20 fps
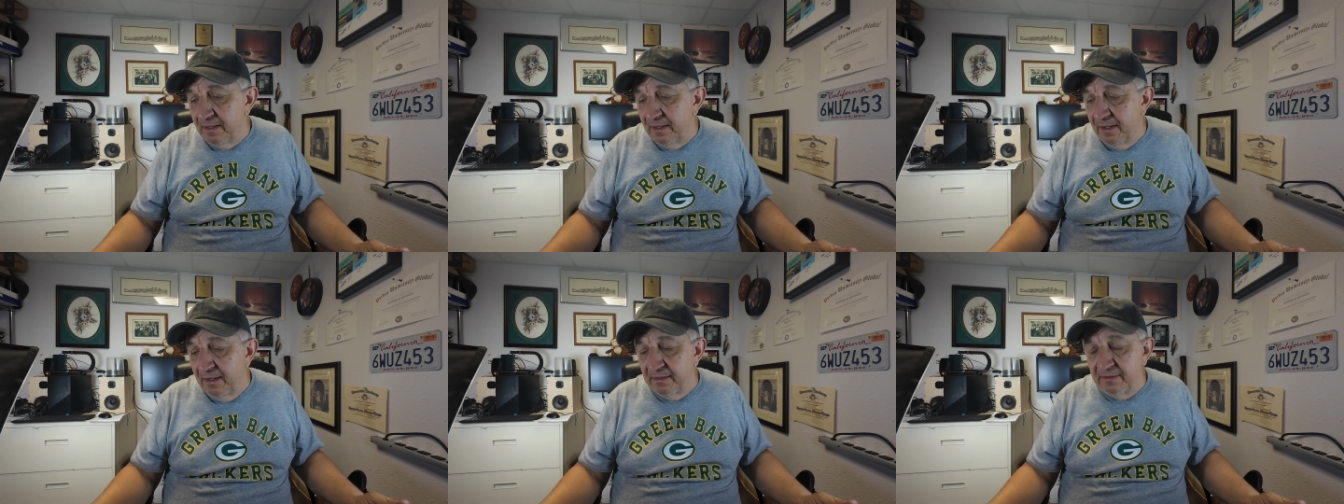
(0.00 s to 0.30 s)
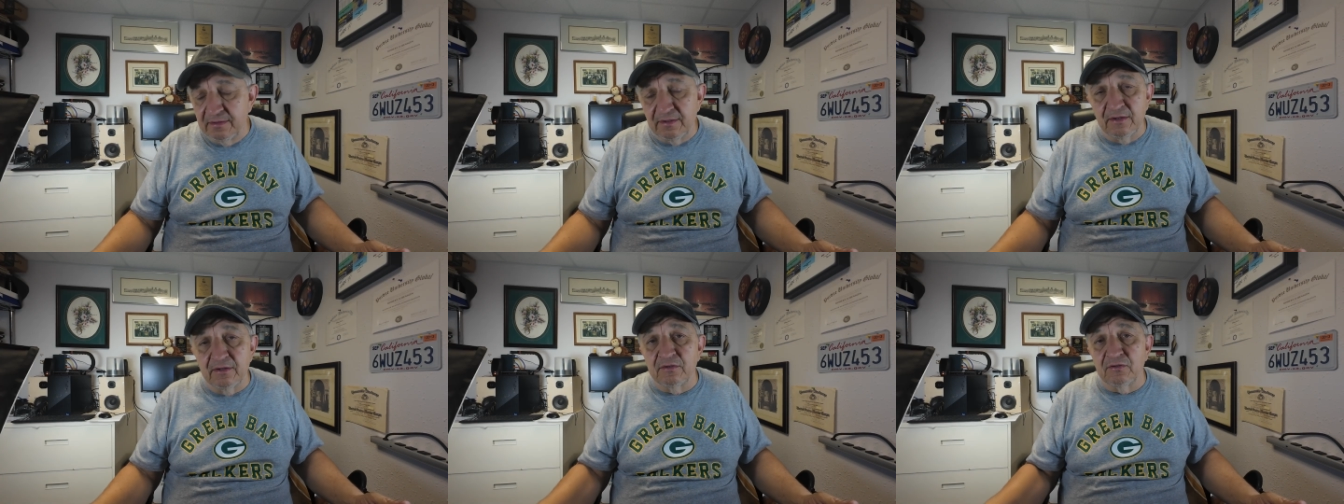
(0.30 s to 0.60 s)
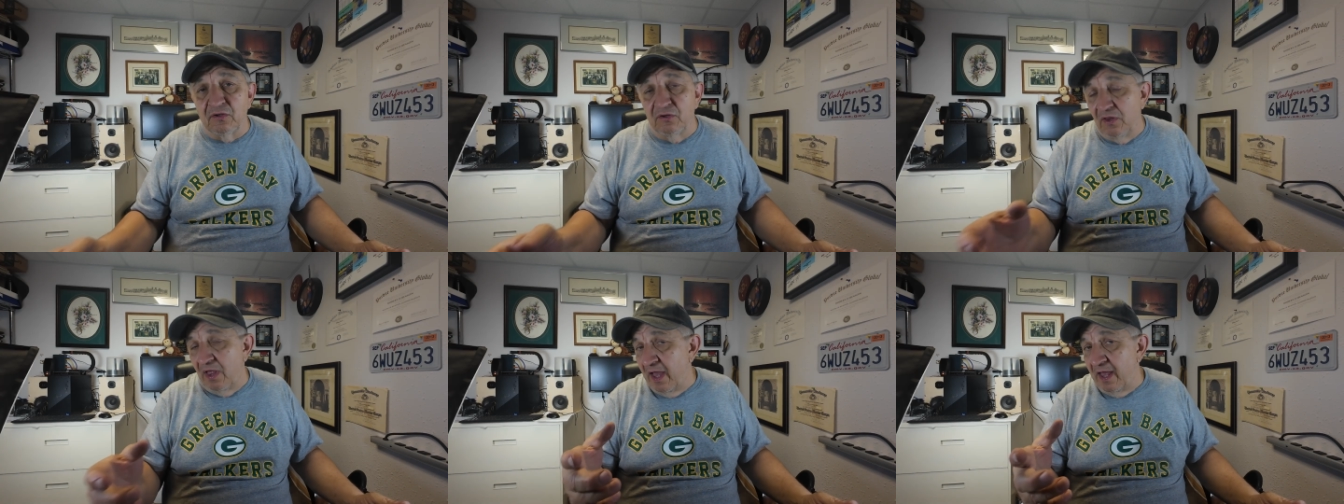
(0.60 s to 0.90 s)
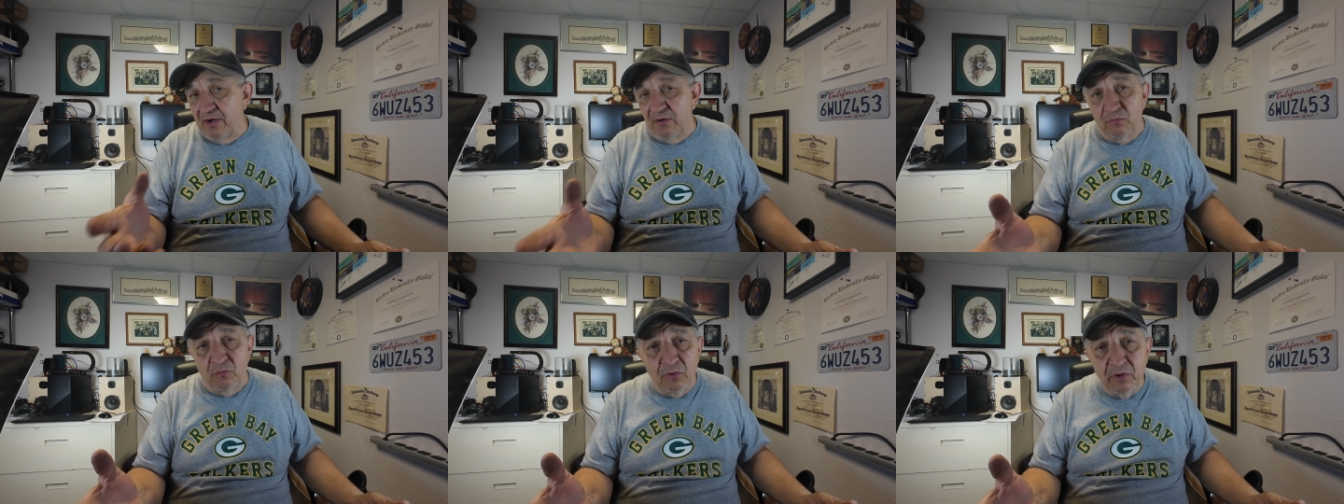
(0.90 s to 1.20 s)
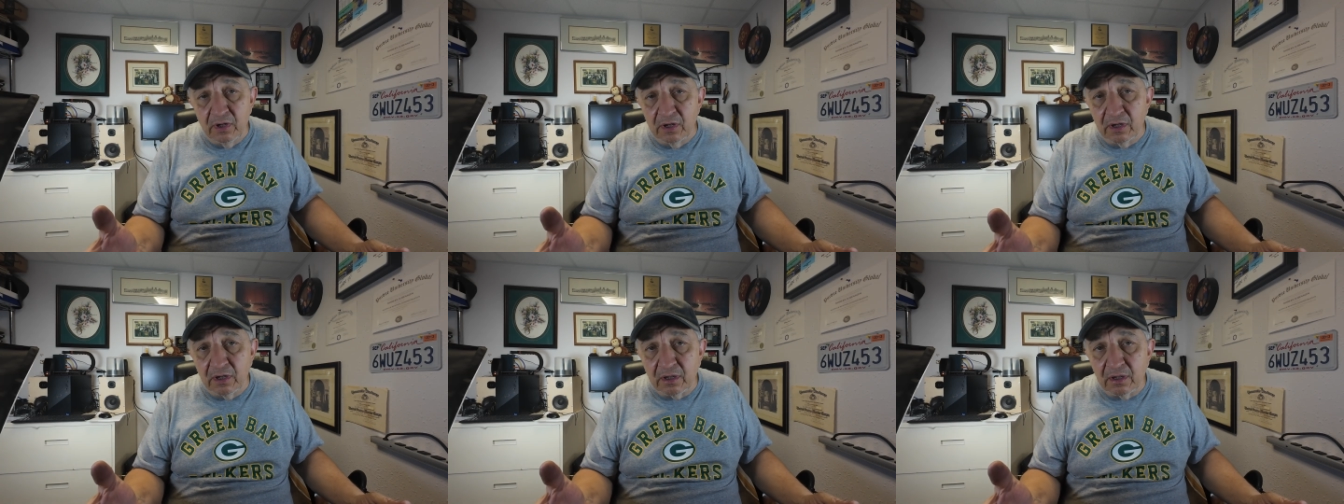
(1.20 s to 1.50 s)
It's a lot of
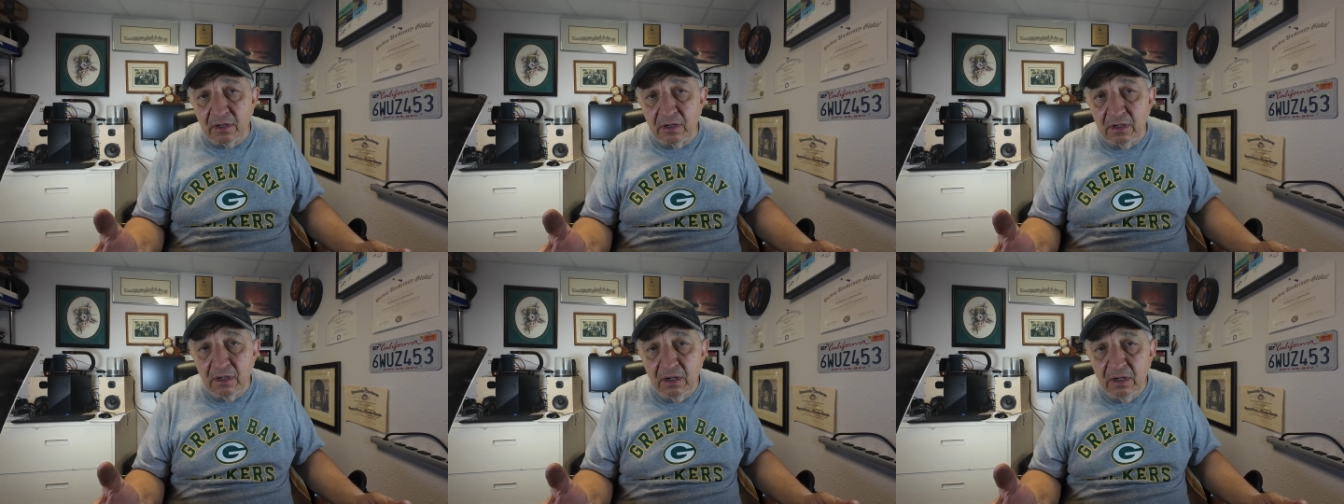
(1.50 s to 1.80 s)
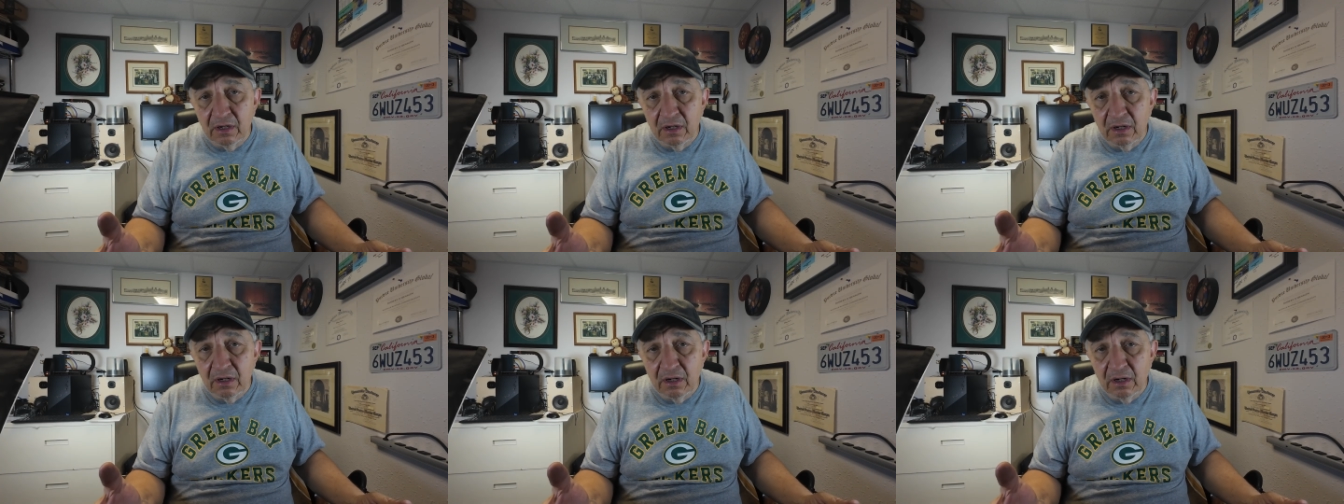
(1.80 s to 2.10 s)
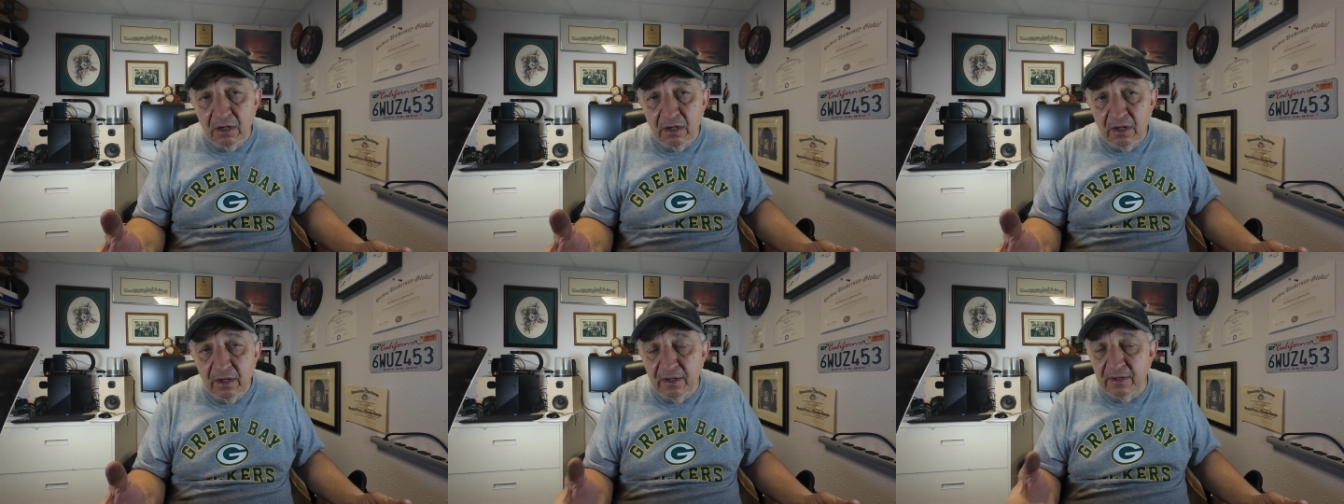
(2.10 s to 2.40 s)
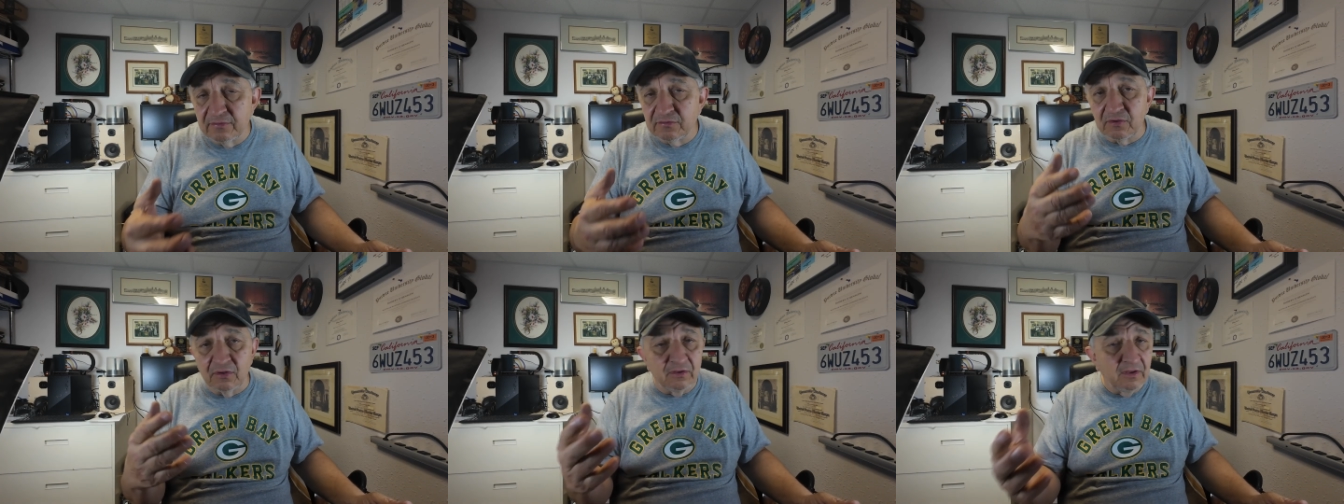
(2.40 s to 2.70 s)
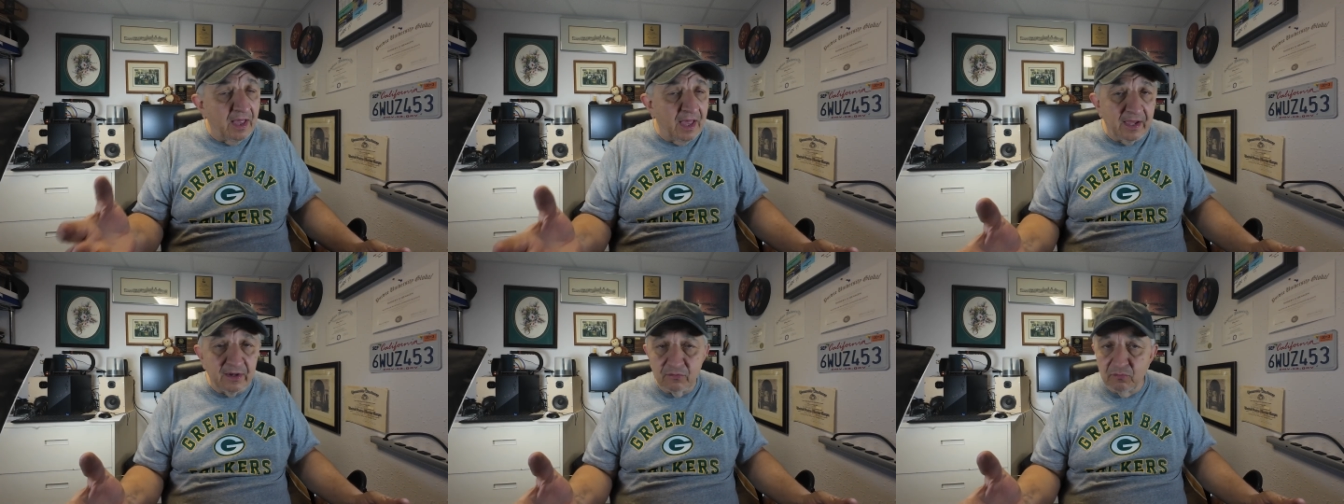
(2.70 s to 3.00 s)
work. It's a
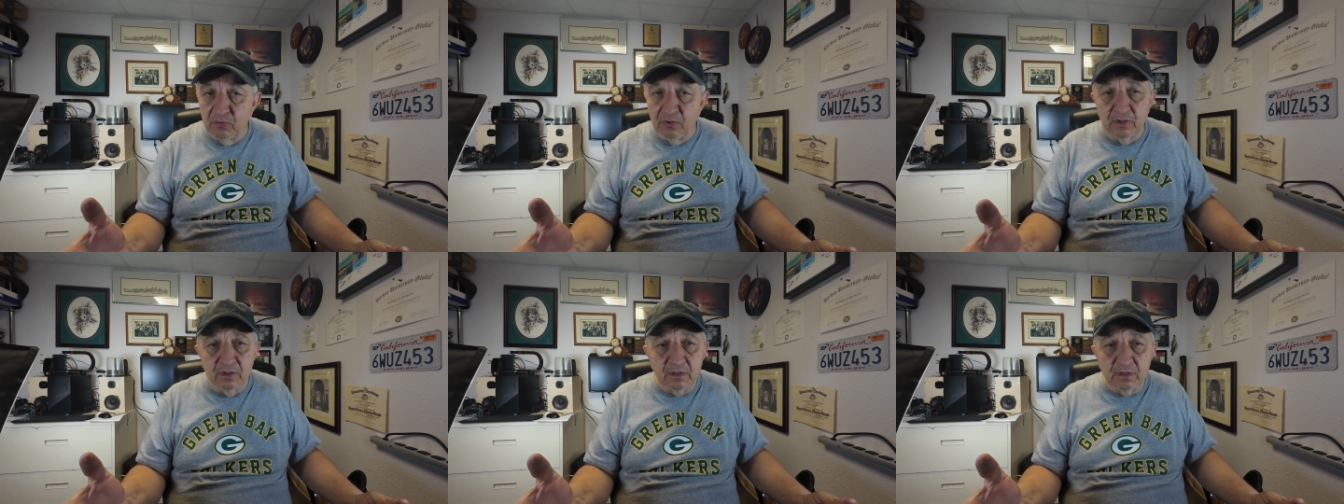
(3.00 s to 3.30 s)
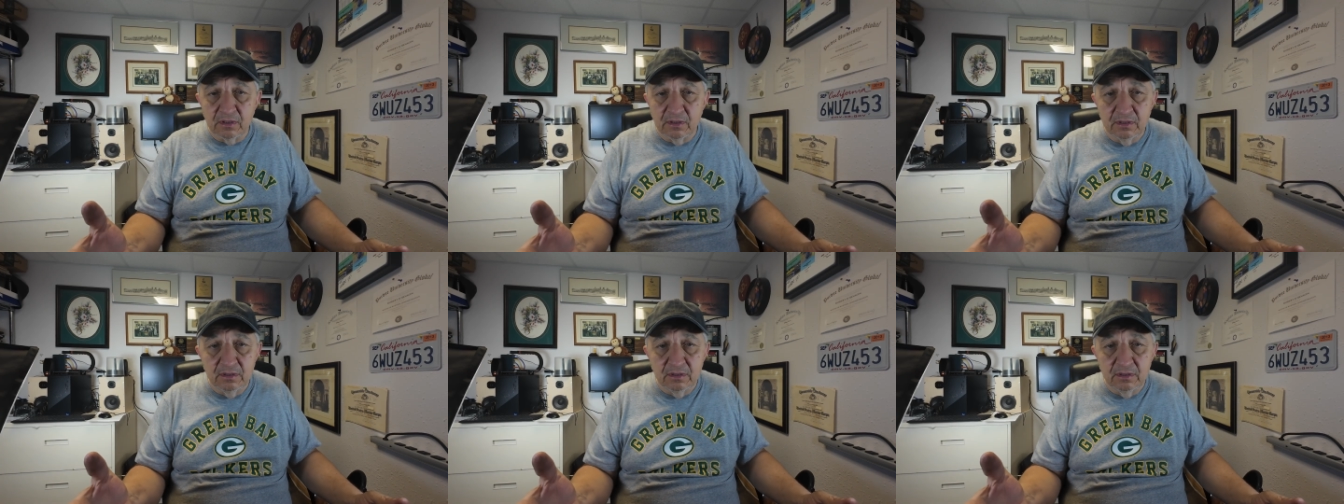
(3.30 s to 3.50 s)
lot of work.